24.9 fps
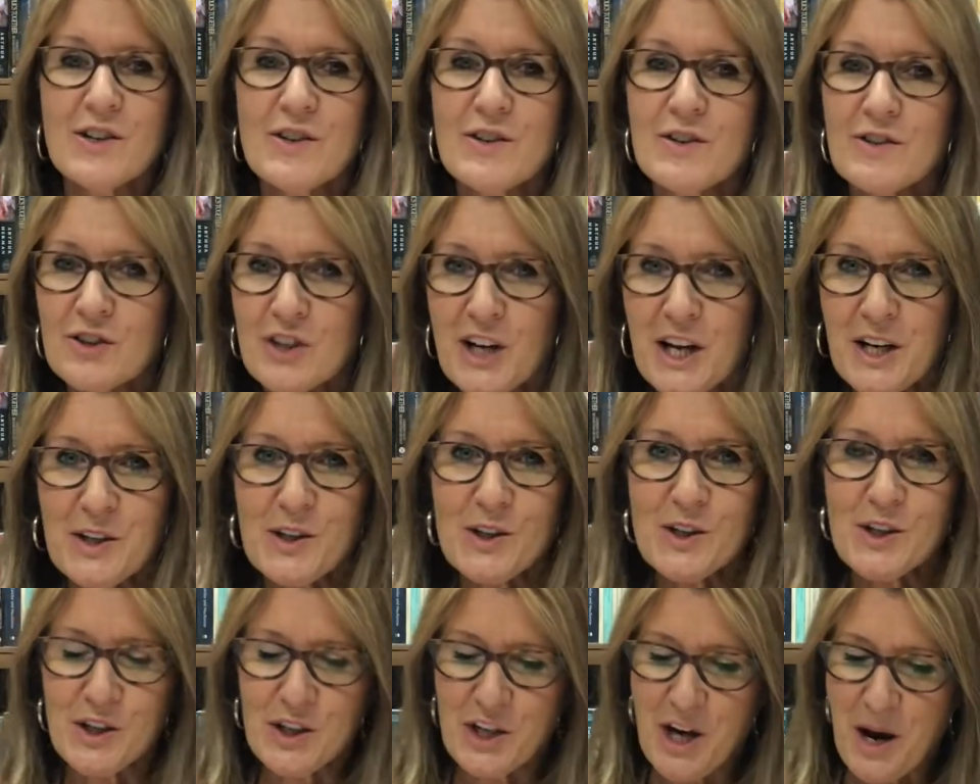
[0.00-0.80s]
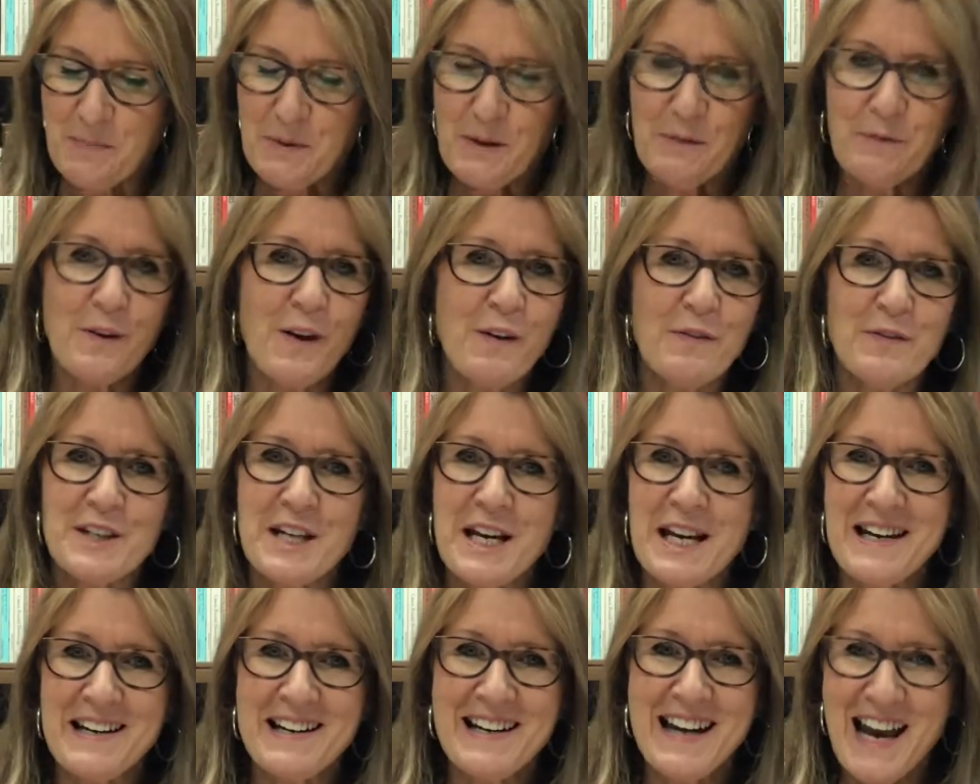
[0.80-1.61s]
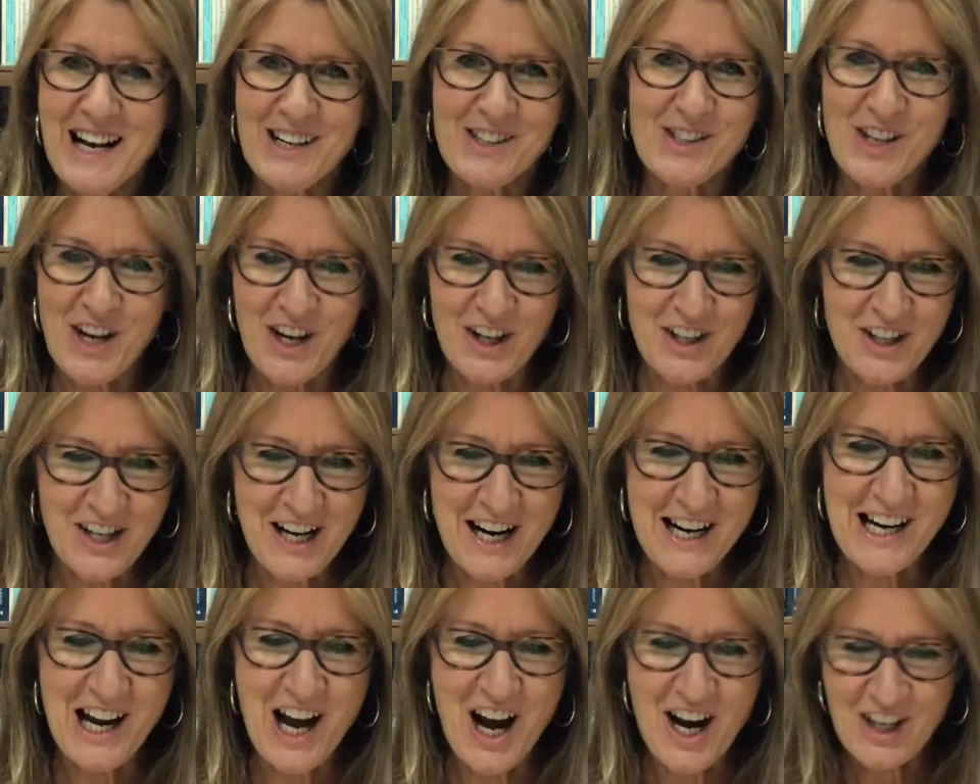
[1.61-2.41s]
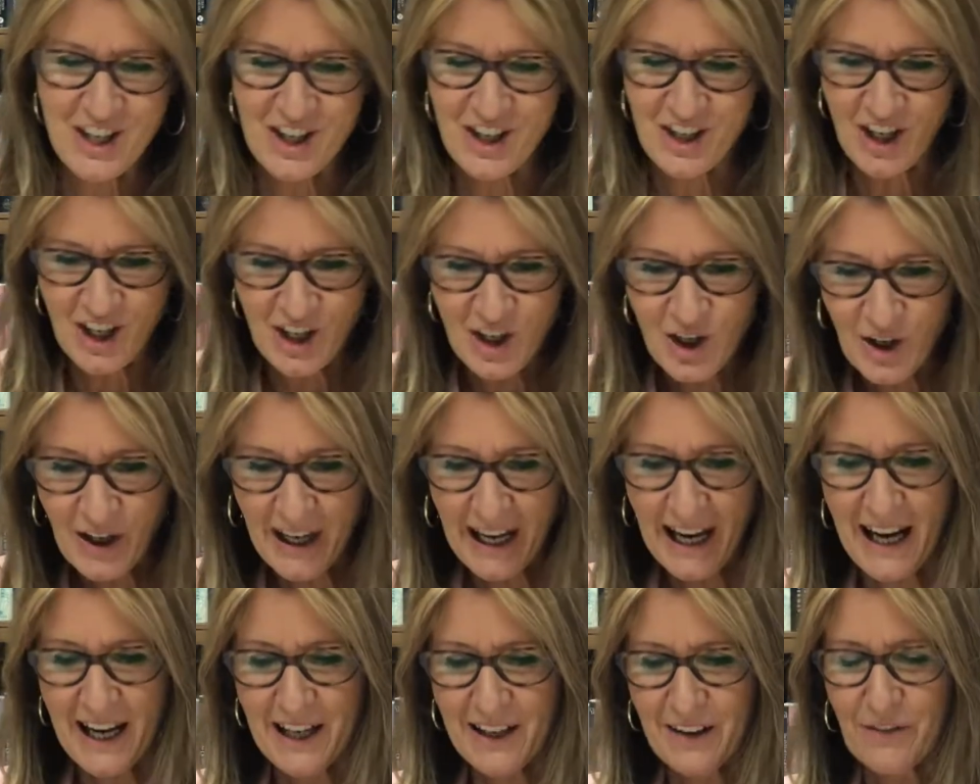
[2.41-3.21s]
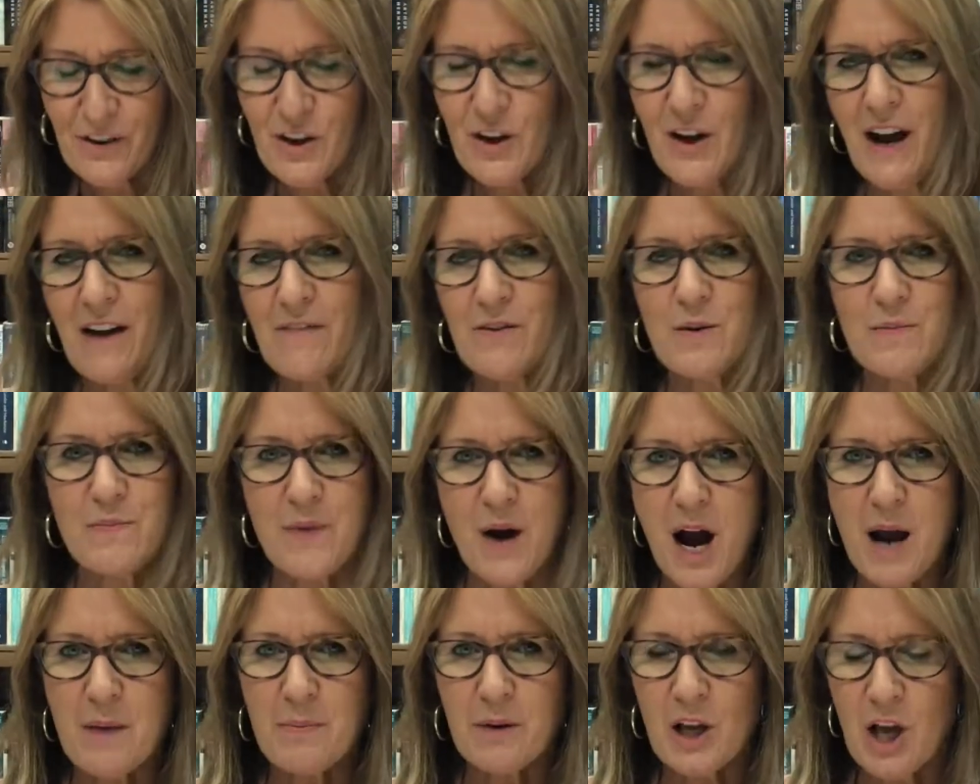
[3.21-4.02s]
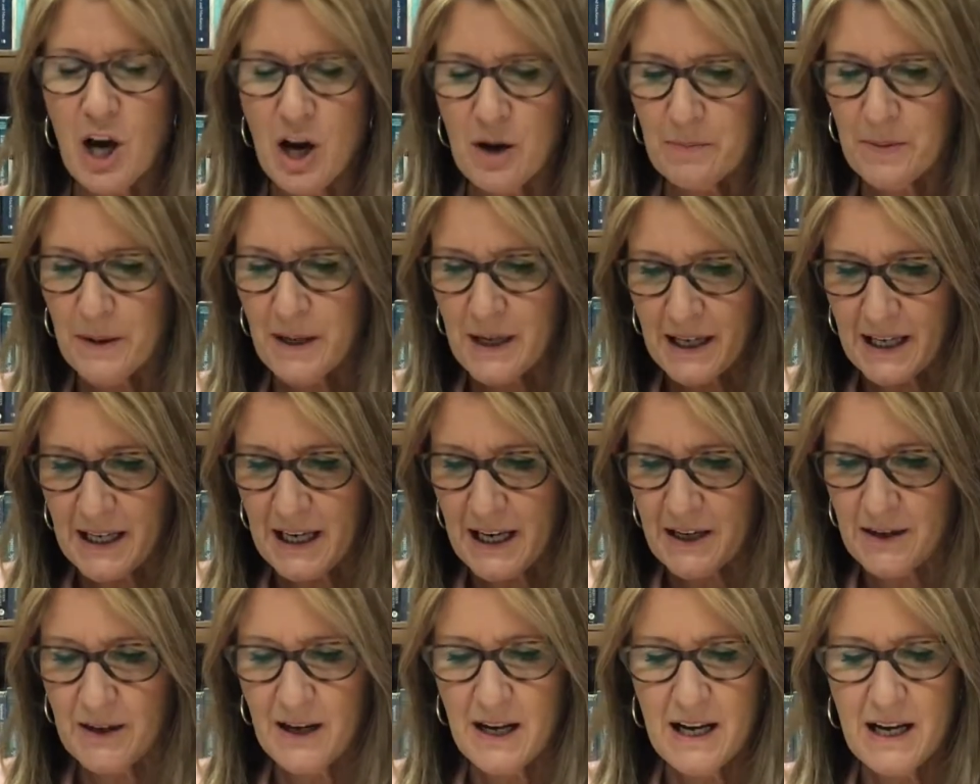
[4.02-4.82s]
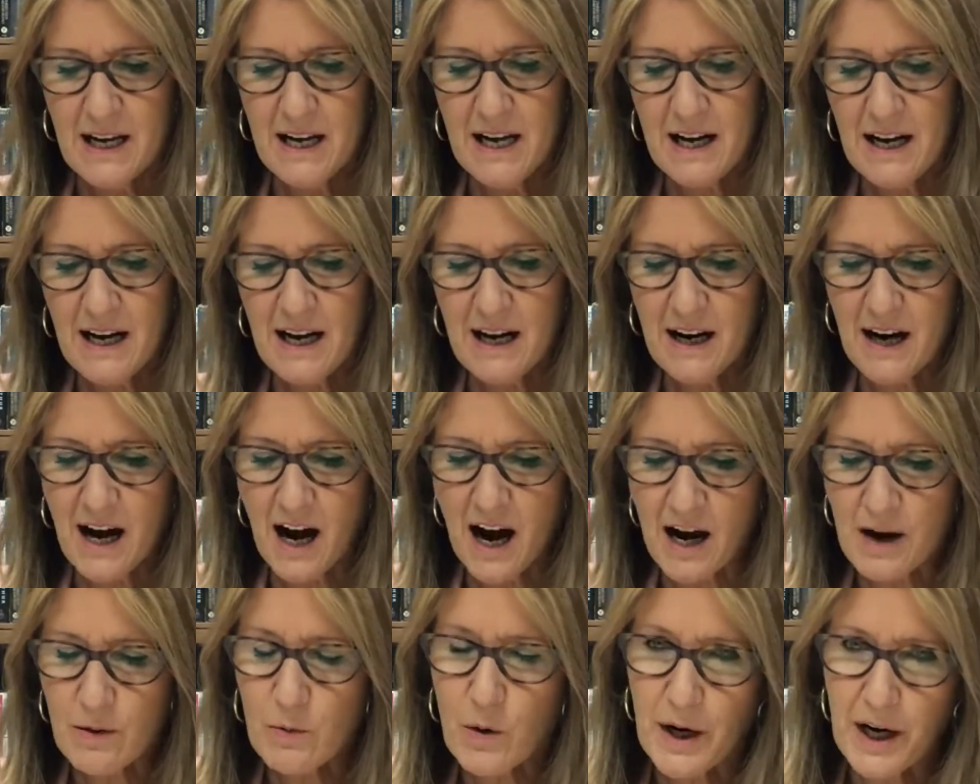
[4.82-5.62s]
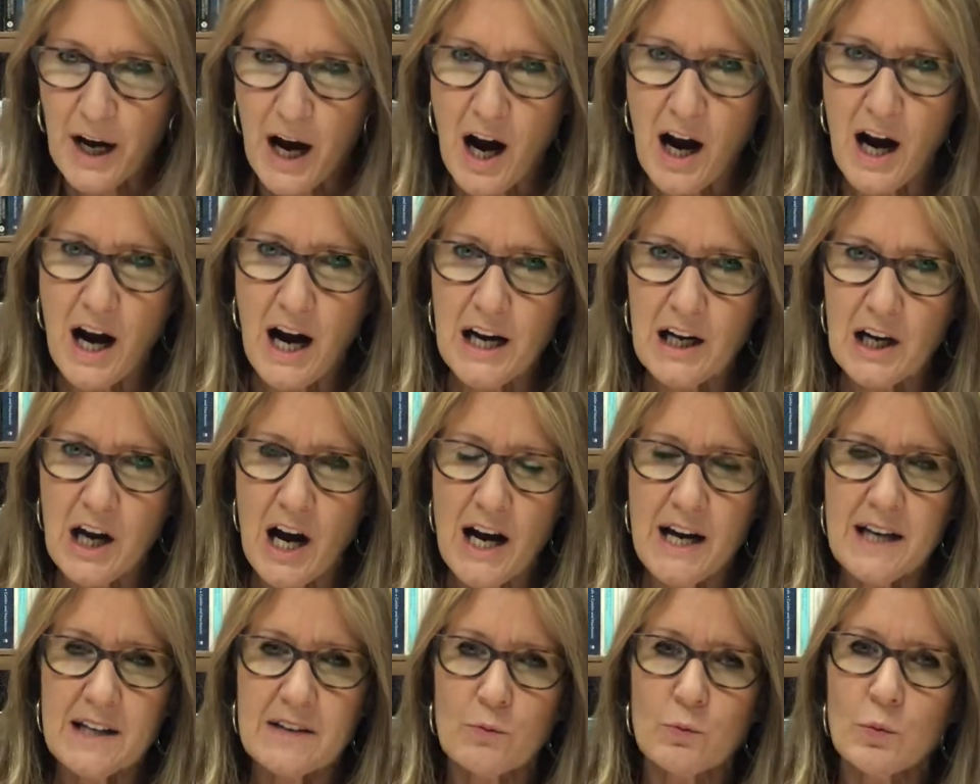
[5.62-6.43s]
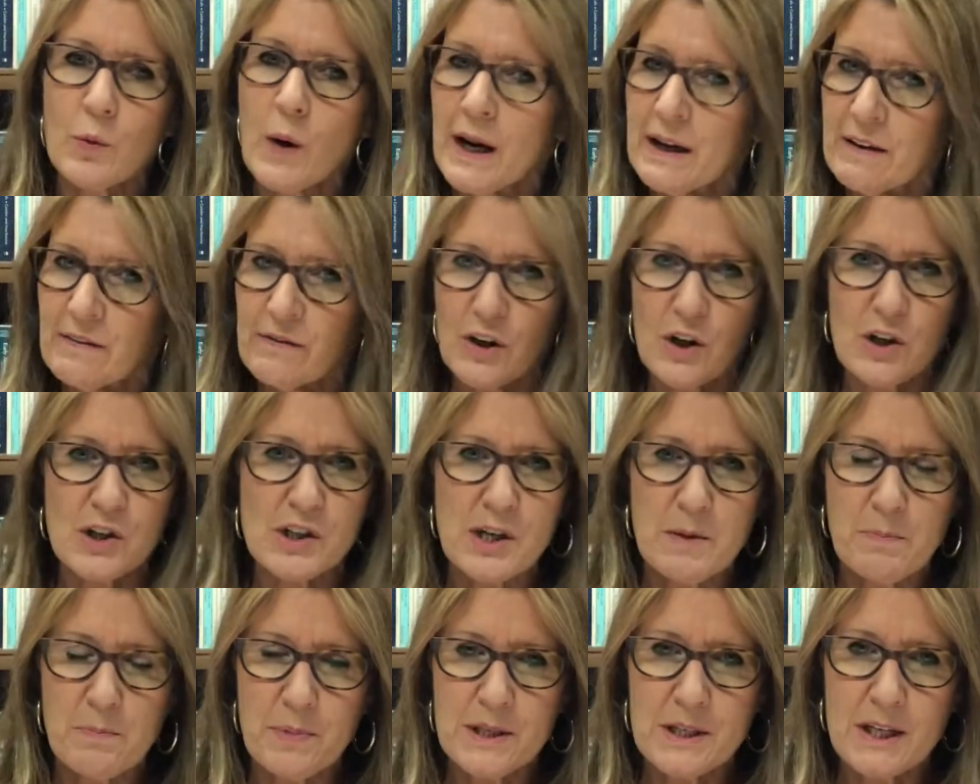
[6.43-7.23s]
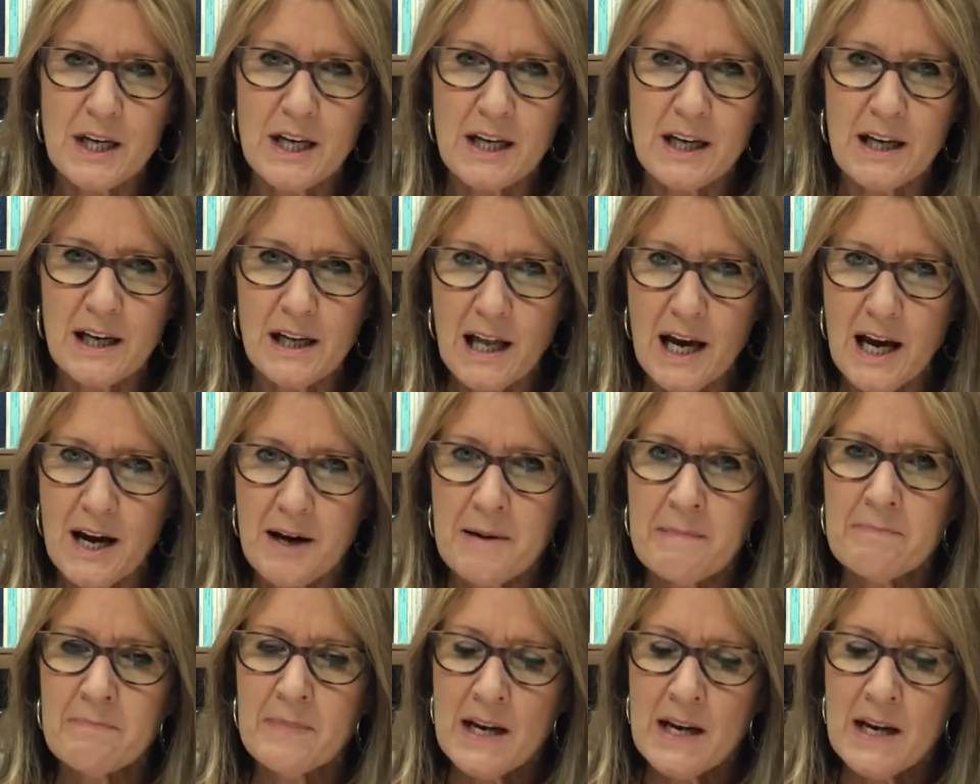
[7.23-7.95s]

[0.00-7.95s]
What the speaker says: Genesis chapter 15, next section I'd like you to look at. If you have your Bible open, again, I want to highlight one verse in particular.